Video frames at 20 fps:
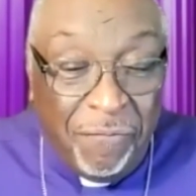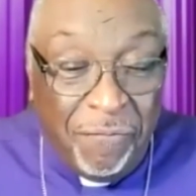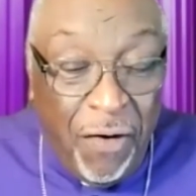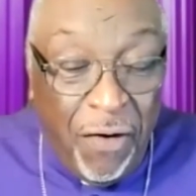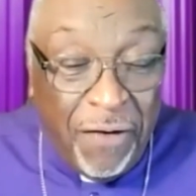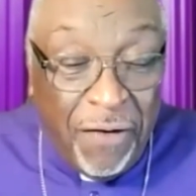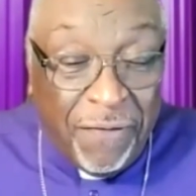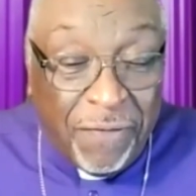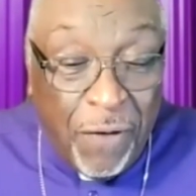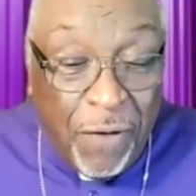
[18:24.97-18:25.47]

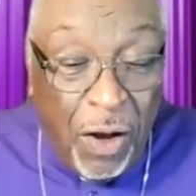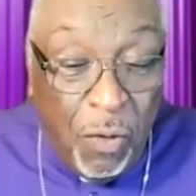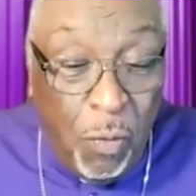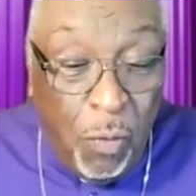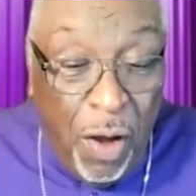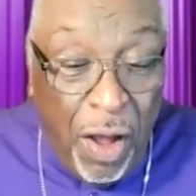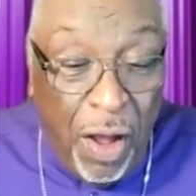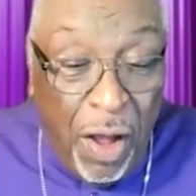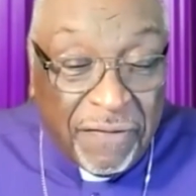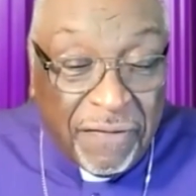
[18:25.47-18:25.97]
Verse
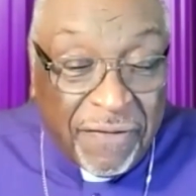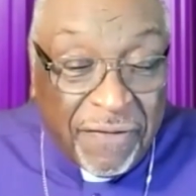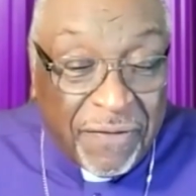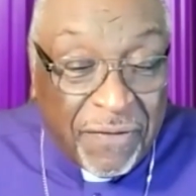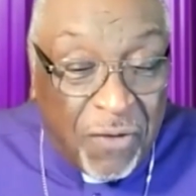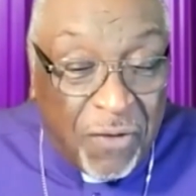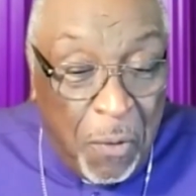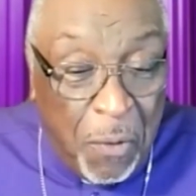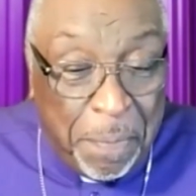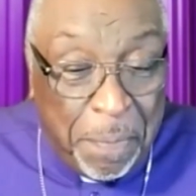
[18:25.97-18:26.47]
31,
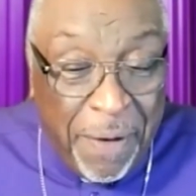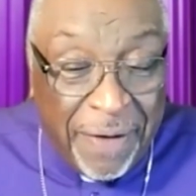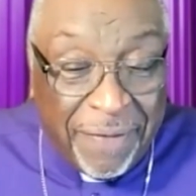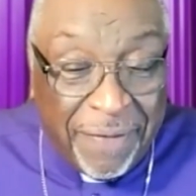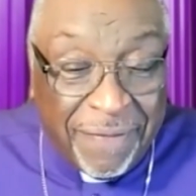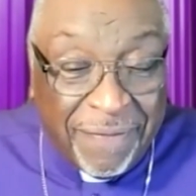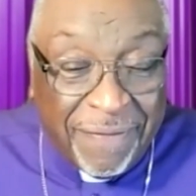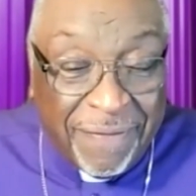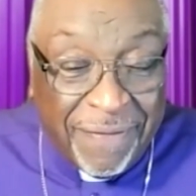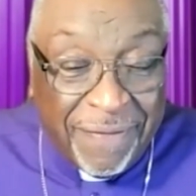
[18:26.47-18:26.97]
stupid,
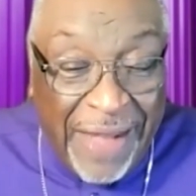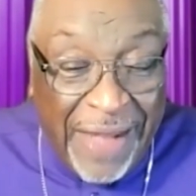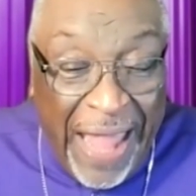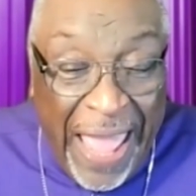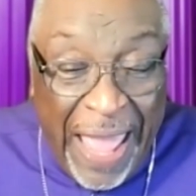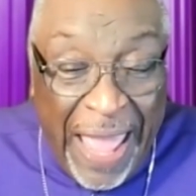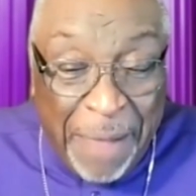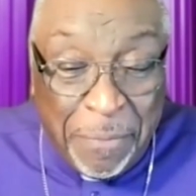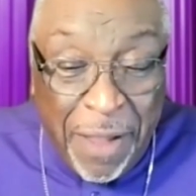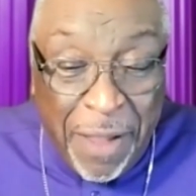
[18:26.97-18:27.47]

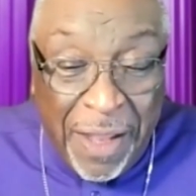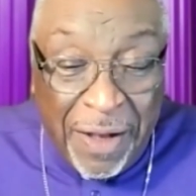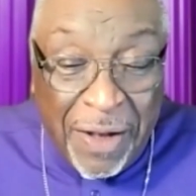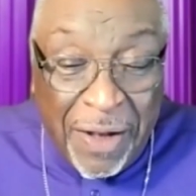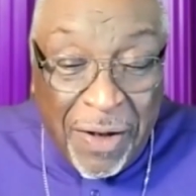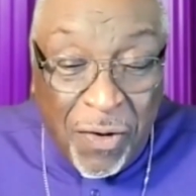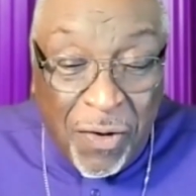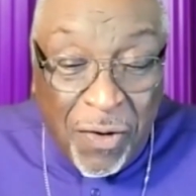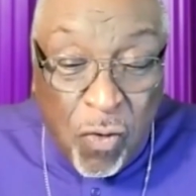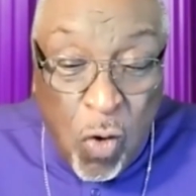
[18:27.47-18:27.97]

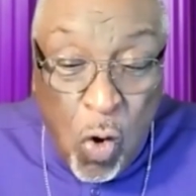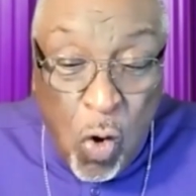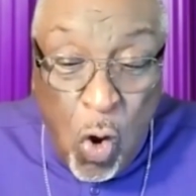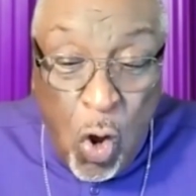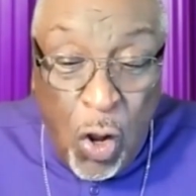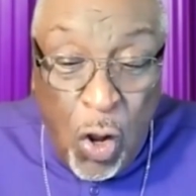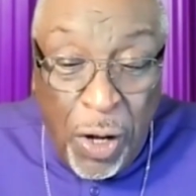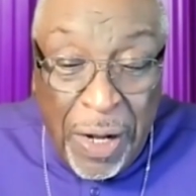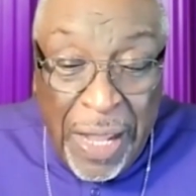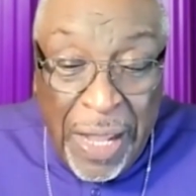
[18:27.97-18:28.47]
slimy,
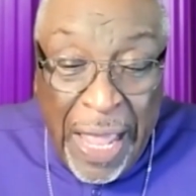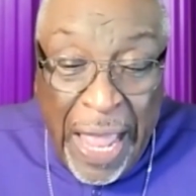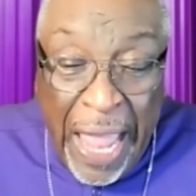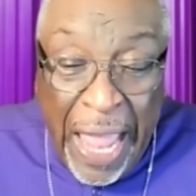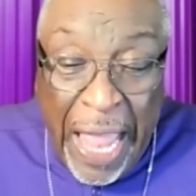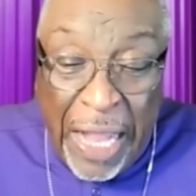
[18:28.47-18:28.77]
cruel,